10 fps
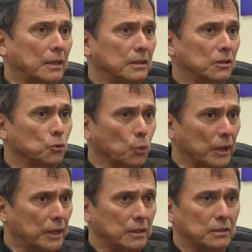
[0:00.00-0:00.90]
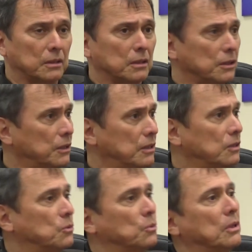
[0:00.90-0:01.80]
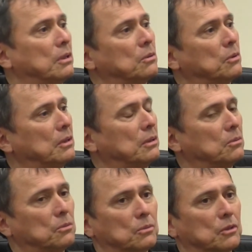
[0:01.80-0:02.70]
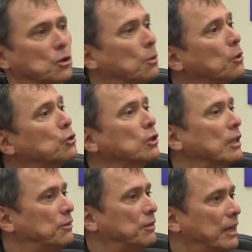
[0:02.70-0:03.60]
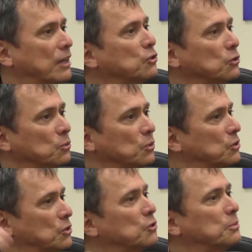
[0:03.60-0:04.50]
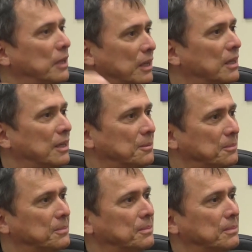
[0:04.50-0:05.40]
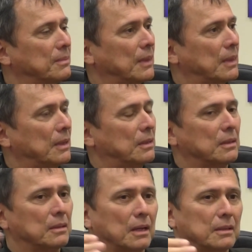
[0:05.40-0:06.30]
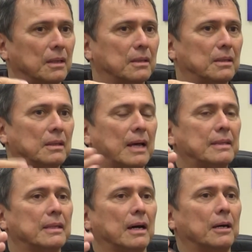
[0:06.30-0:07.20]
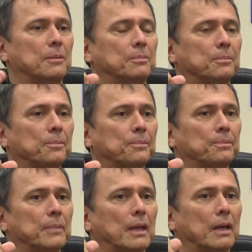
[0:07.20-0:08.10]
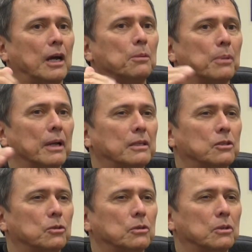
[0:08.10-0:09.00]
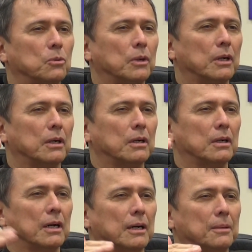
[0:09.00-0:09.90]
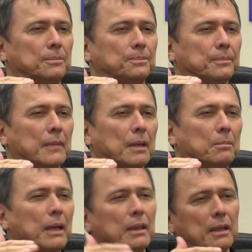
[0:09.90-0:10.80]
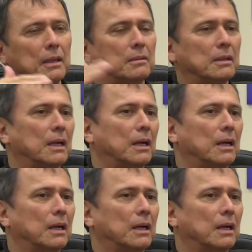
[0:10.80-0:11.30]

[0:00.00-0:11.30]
1920s and 30s when when when commercial aviation was just beginning at that, at that, that time airplanes were um, mainly